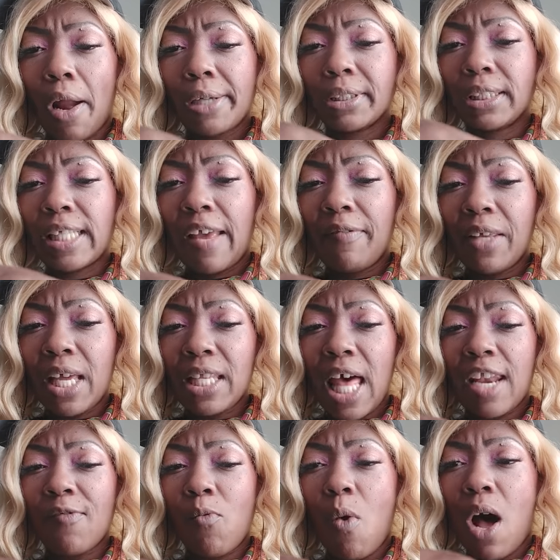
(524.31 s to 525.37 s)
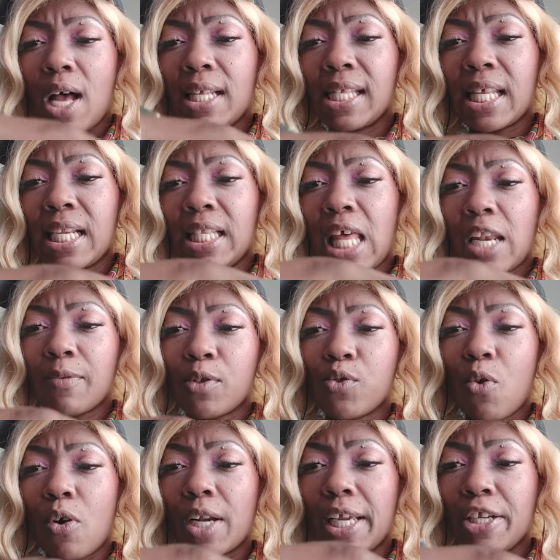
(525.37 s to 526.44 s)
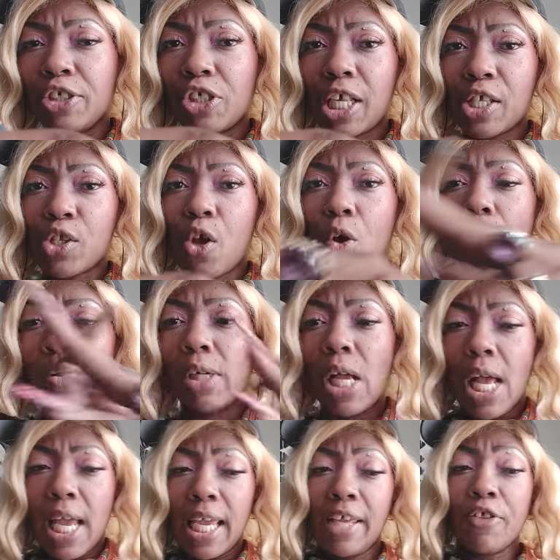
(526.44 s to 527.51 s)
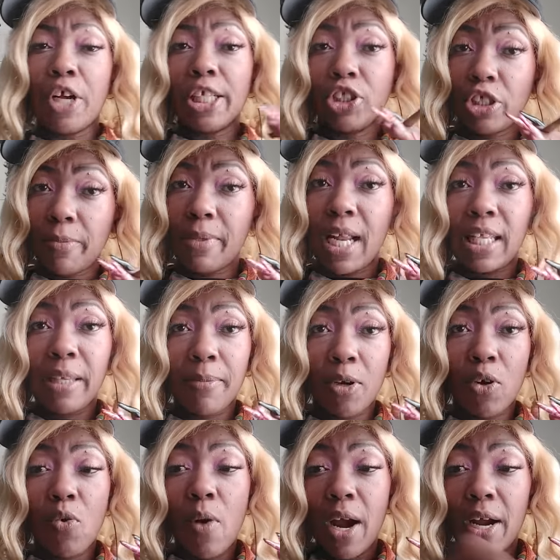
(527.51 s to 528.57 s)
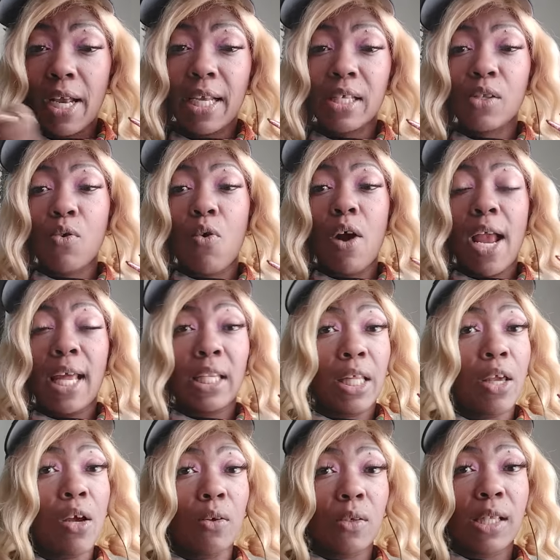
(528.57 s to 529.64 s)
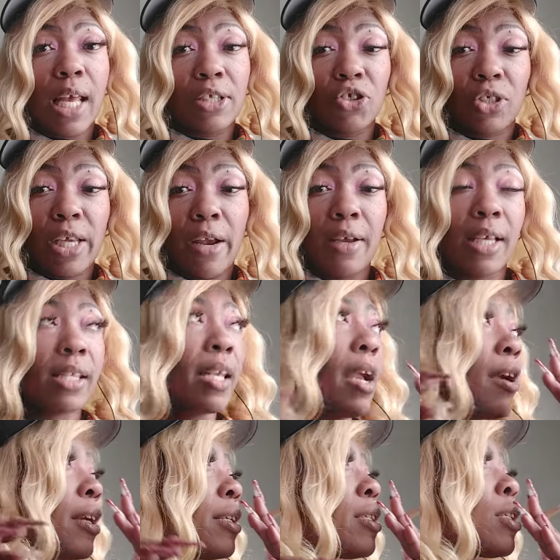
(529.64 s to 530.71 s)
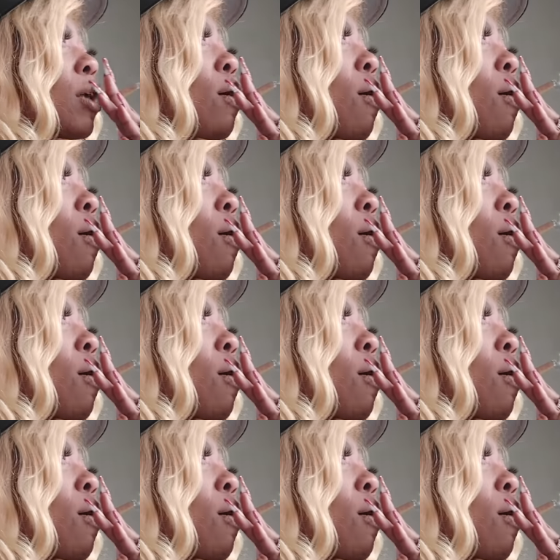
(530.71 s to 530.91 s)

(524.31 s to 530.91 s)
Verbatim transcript: Definitely a lot of wands and a lot of sword energy. So either a Gemini, Libra, Aquarius or a Leo, Sagittarius, Aries.